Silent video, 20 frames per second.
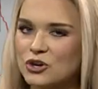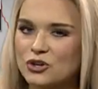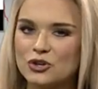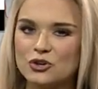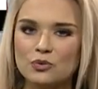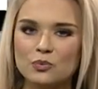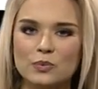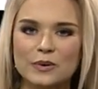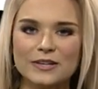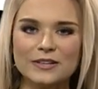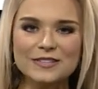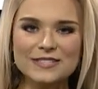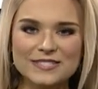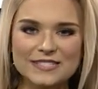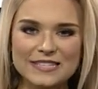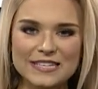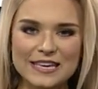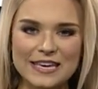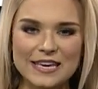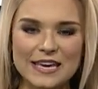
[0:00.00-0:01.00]
you will
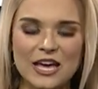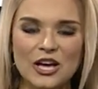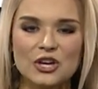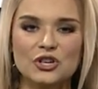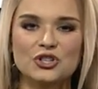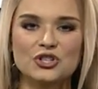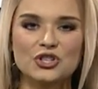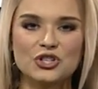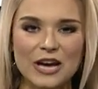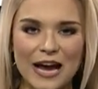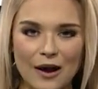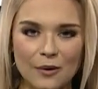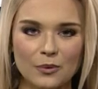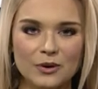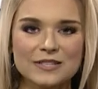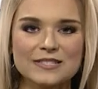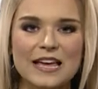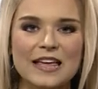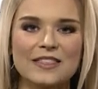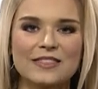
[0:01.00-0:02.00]
see
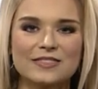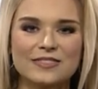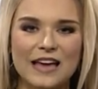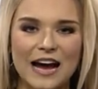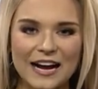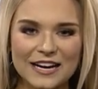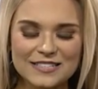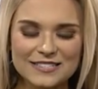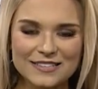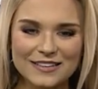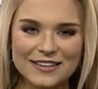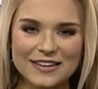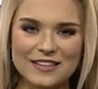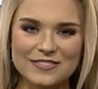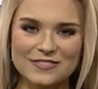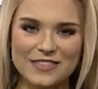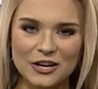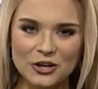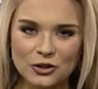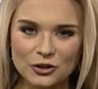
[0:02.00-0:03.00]
showers and isolated
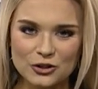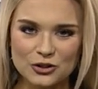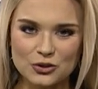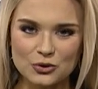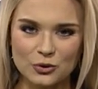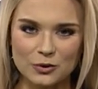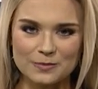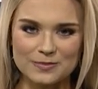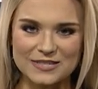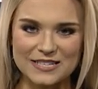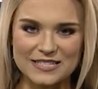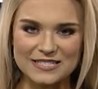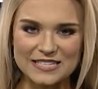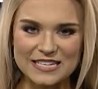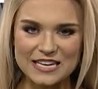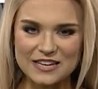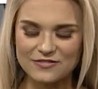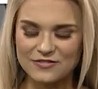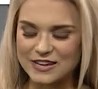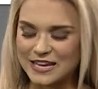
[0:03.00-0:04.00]
thunderstorms this
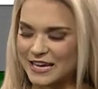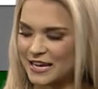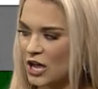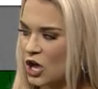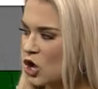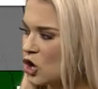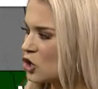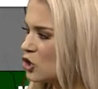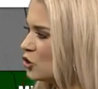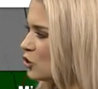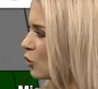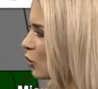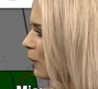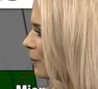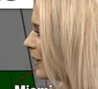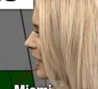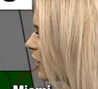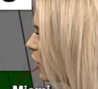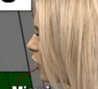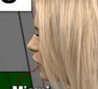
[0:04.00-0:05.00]
evening.
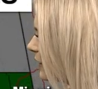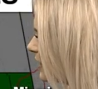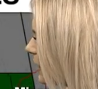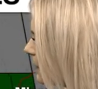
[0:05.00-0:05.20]
Norman, only